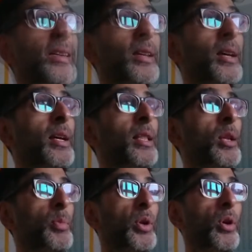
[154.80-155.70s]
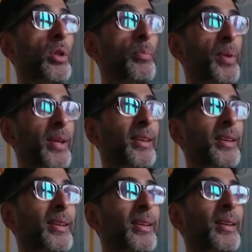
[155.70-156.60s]
They'll put it on the big
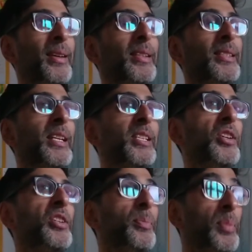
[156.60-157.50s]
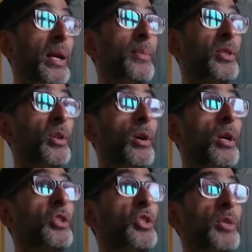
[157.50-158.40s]
6:30 p.m. slot
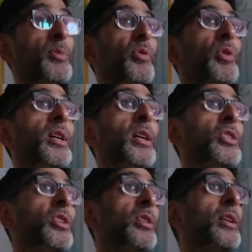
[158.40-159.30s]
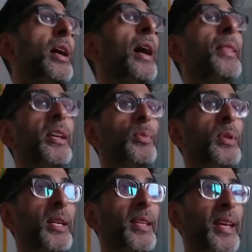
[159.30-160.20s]
just before the Archers, and that's when you get the
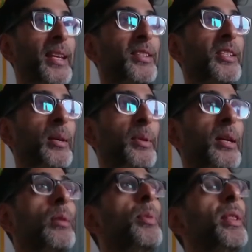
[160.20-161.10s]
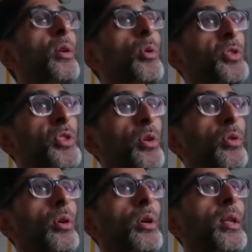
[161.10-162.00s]
haters coming out. But then also,
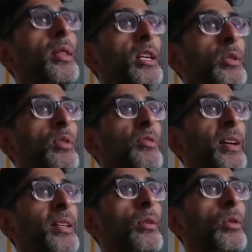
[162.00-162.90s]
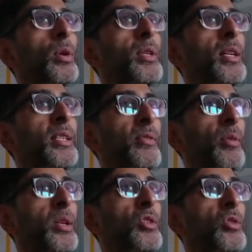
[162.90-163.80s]
that's when you find out, oh, it does have a
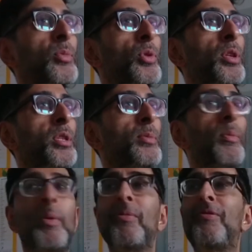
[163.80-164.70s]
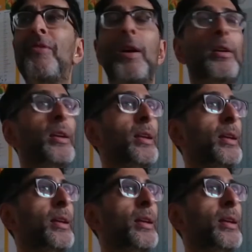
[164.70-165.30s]
mainstream audience. And we've been very